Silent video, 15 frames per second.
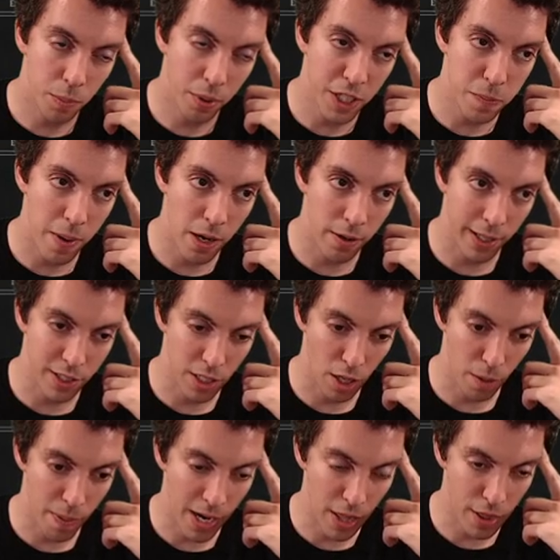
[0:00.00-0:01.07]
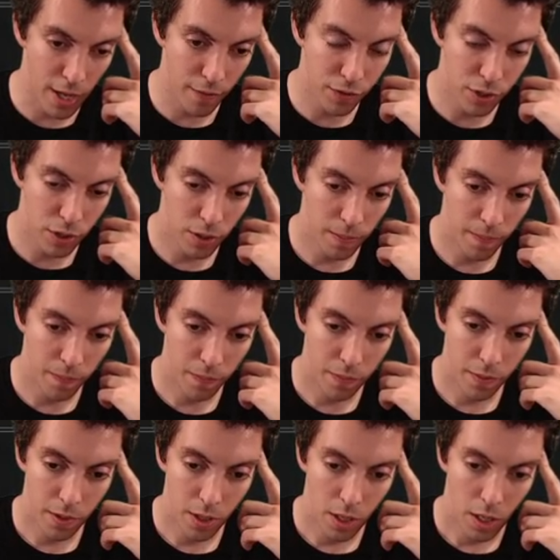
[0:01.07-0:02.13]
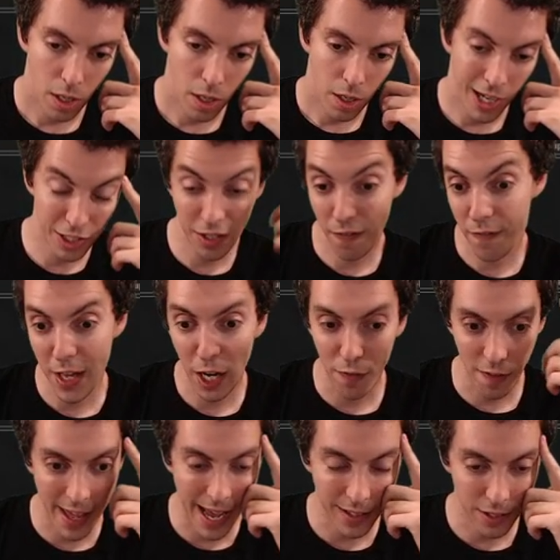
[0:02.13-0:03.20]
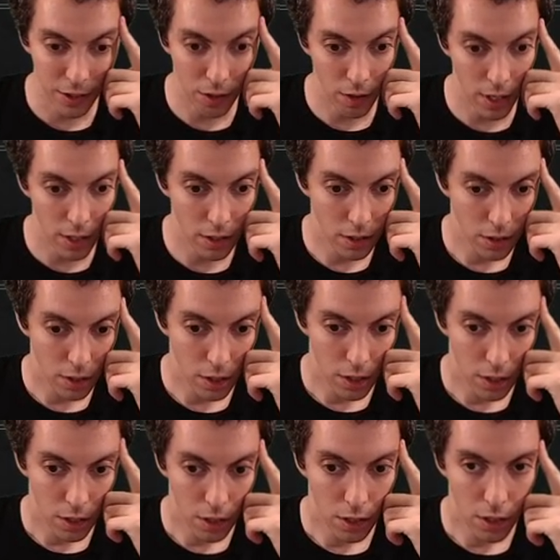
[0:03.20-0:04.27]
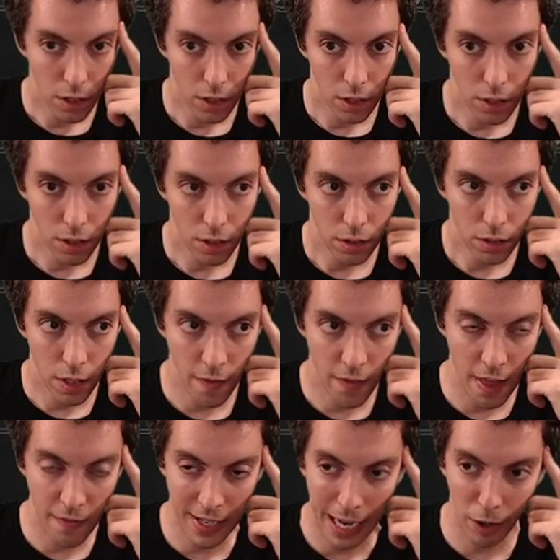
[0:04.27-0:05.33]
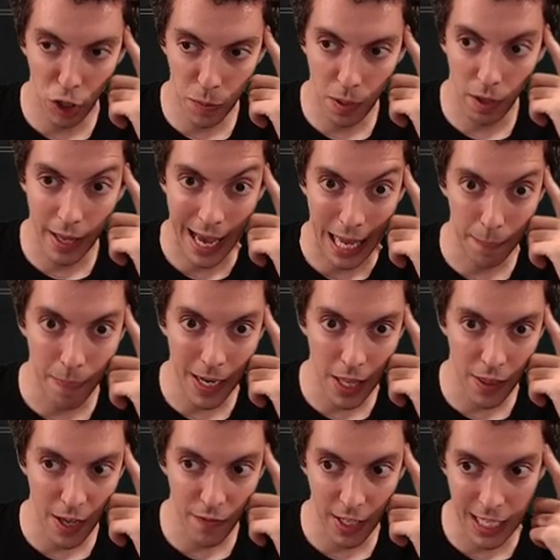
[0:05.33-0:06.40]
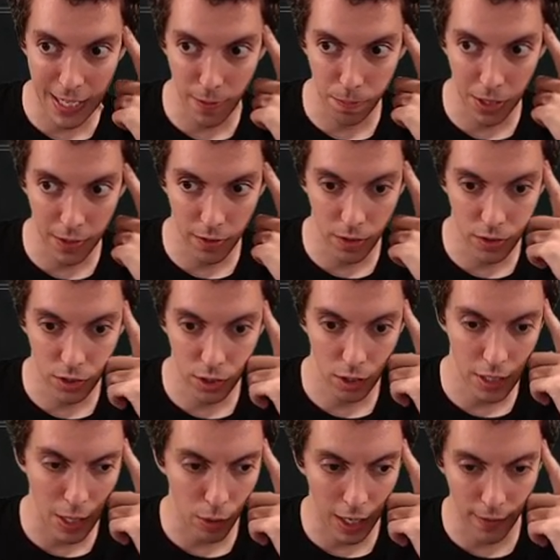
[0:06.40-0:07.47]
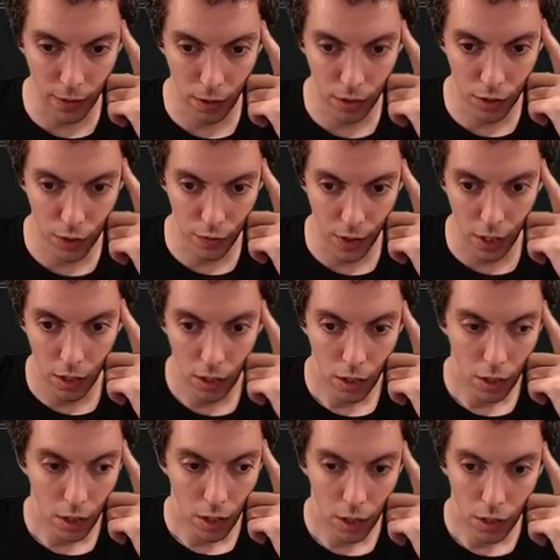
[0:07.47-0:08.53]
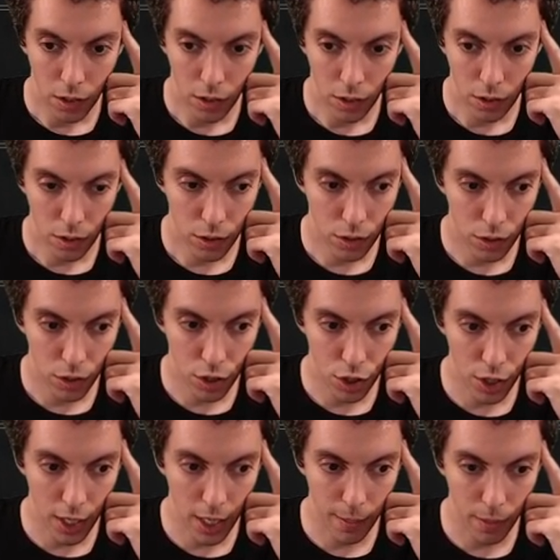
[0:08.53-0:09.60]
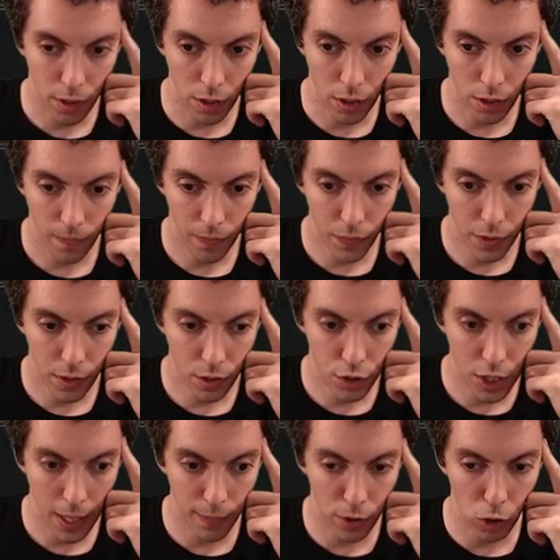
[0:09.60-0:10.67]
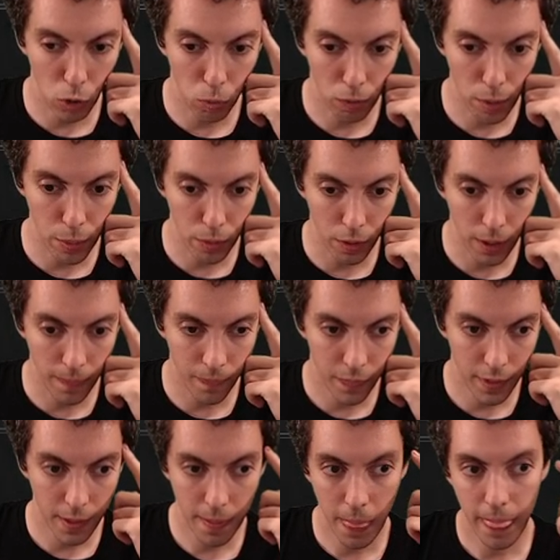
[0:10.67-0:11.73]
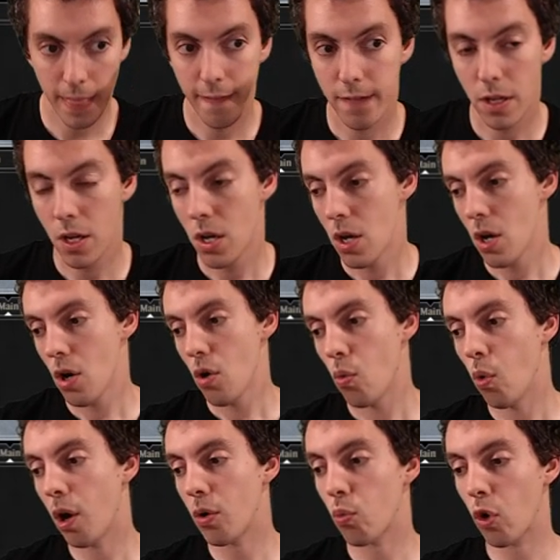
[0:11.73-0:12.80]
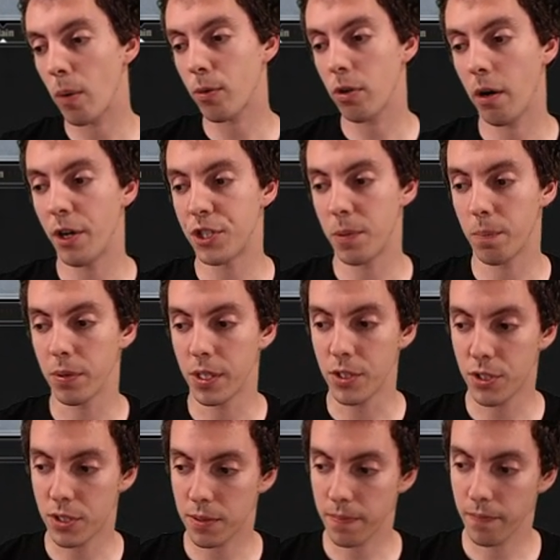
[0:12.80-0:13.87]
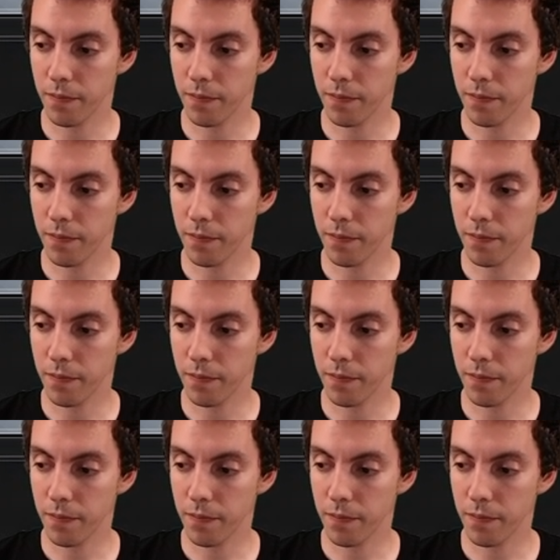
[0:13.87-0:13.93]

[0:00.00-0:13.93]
plays better against another Petty Theft guess they have Veil for that too, right? So they have Counterspell and Petty Theft. They can't even play this. So yeah, whatever. This is fine. Just jam, uh, jam the old Wormy Boy. One Wurmcoil Engine, please.